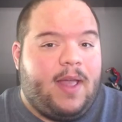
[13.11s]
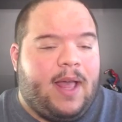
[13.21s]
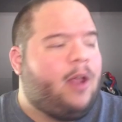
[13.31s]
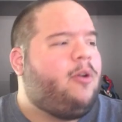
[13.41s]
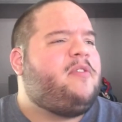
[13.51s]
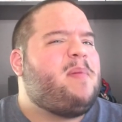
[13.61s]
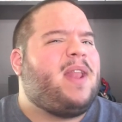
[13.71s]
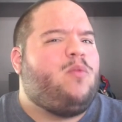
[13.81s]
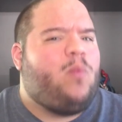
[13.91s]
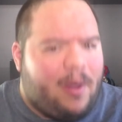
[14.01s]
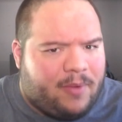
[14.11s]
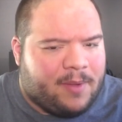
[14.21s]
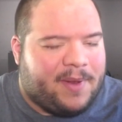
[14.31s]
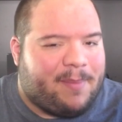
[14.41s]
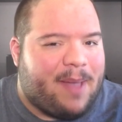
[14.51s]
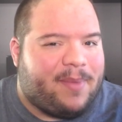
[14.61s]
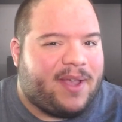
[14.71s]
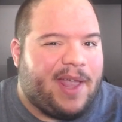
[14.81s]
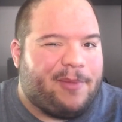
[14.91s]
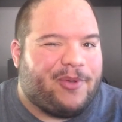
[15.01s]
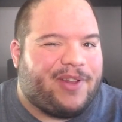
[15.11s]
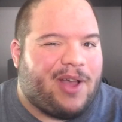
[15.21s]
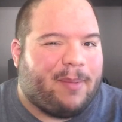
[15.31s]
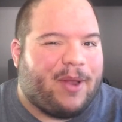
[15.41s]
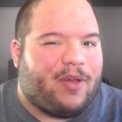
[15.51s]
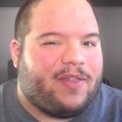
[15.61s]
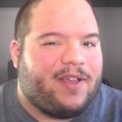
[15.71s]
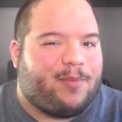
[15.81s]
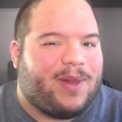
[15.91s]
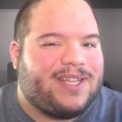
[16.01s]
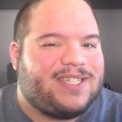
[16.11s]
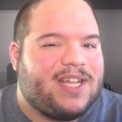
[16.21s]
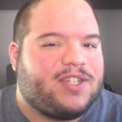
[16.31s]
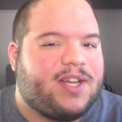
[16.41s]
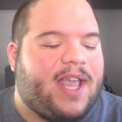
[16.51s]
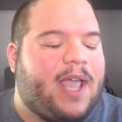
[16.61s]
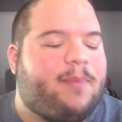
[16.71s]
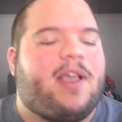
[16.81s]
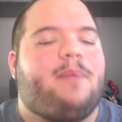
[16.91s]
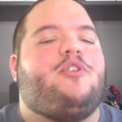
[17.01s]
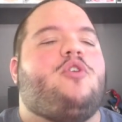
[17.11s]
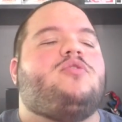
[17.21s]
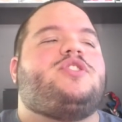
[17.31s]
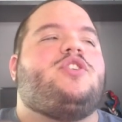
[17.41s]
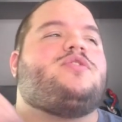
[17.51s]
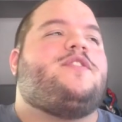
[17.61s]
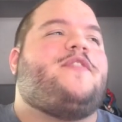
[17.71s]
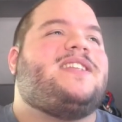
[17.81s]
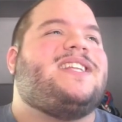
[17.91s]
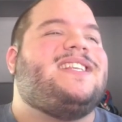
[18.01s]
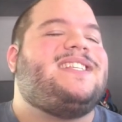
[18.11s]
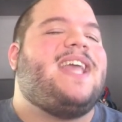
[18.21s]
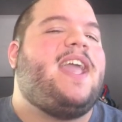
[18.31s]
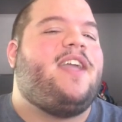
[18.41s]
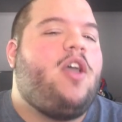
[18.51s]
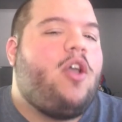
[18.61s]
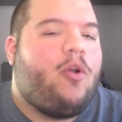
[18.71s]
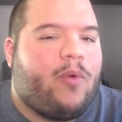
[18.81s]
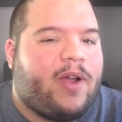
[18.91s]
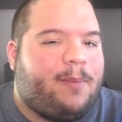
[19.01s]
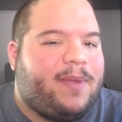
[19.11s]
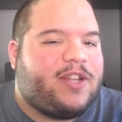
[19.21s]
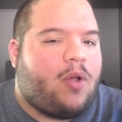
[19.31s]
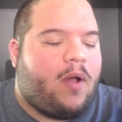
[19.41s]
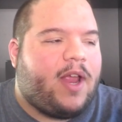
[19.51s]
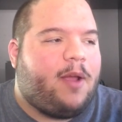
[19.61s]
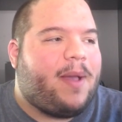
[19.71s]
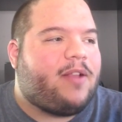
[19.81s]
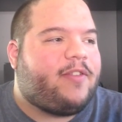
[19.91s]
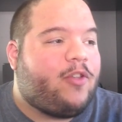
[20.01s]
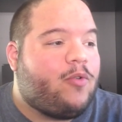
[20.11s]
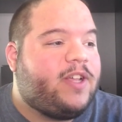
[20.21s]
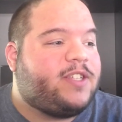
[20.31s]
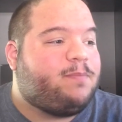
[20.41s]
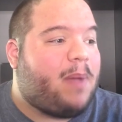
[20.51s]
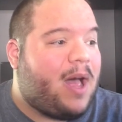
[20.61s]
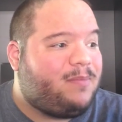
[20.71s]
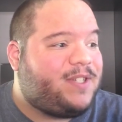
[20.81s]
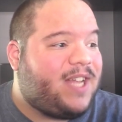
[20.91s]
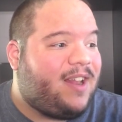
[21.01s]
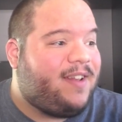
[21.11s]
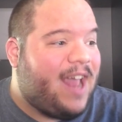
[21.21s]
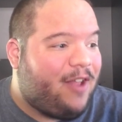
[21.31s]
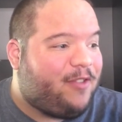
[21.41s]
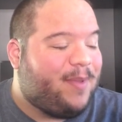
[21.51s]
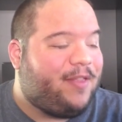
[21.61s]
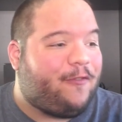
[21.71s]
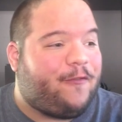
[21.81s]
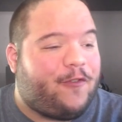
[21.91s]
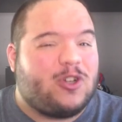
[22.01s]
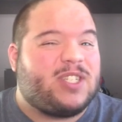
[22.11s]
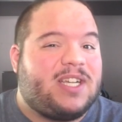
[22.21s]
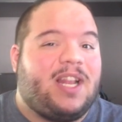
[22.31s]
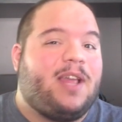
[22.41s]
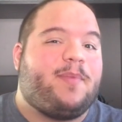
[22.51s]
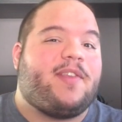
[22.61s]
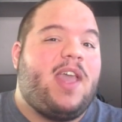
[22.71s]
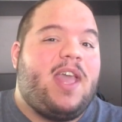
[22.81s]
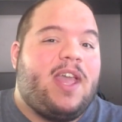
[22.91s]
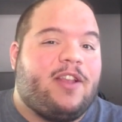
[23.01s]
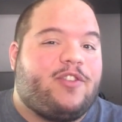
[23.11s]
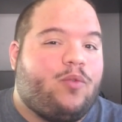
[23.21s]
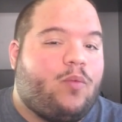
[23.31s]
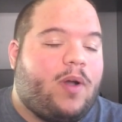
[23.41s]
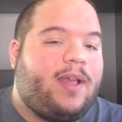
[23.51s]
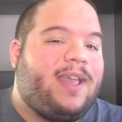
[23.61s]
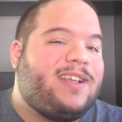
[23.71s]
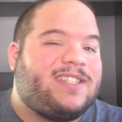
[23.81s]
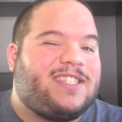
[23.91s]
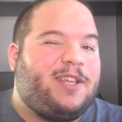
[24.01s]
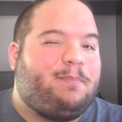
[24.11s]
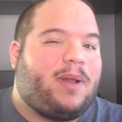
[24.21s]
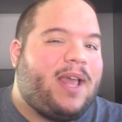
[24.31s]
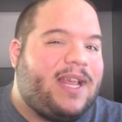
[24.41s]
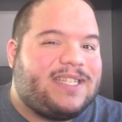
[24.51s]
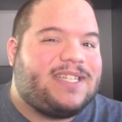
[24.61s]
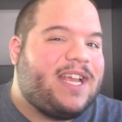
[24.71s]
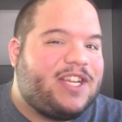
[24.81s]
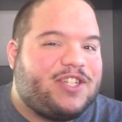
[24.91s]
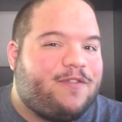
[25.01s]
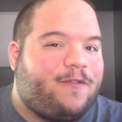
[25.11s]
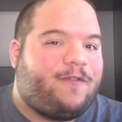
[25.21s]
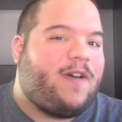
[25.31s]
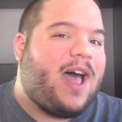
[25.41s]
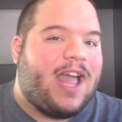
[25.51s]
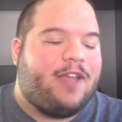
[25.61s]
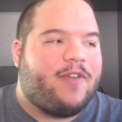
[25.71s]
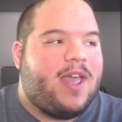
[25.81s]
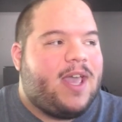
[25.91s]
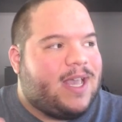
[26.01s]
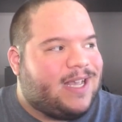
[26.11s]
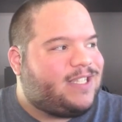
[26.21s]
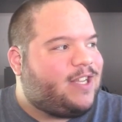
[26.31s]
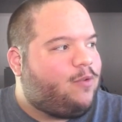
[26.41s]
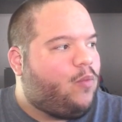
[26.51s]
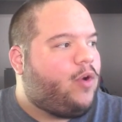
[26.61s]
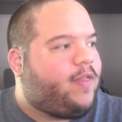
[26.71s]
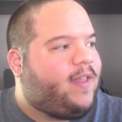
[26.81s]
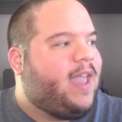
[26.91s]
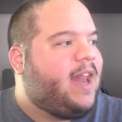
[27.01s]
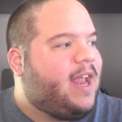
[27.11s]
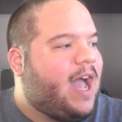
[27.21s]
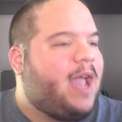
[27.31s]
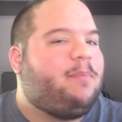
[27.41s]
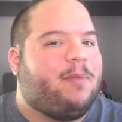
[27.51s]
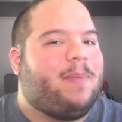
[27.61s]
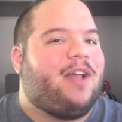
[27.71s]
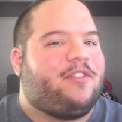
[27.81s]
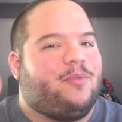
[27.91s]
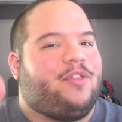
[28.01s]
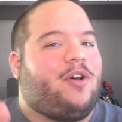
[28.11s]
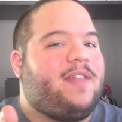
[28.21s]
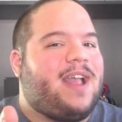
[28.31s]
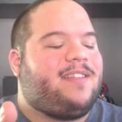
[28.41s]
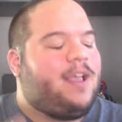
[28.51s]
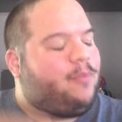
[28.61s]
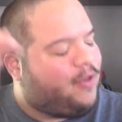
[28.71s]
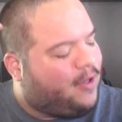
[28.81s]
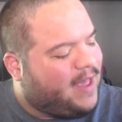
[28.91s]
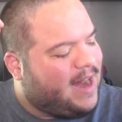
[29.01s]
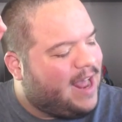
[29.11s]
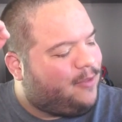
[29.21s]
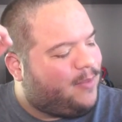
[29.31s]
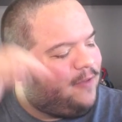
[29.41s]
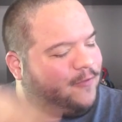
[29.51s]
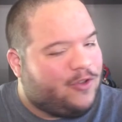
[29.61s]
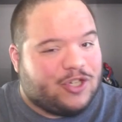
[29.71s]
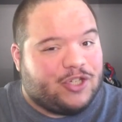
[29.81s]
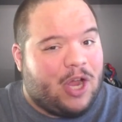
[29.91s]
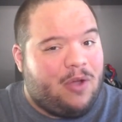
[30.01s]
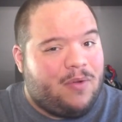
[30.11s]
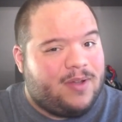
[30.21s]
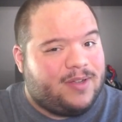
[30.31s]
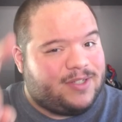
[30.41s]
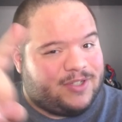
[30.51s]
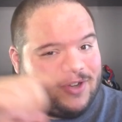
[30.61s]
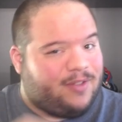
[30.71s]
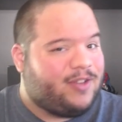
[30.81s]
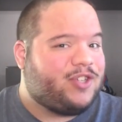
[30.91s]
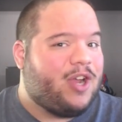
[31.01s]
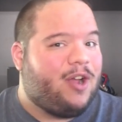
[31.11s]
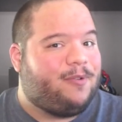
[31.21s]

Hello everybody, welcome to Bad Bit Games, where we talk about all things PlayStation games. I'm your host Joseph, and today we're going to be talking about Sony's bombshell announcement, their first glimpse into what is the PlayStation 5. Is it worth getting hyped about? So with all that said, with all that out of the way, Future Joe, start the show.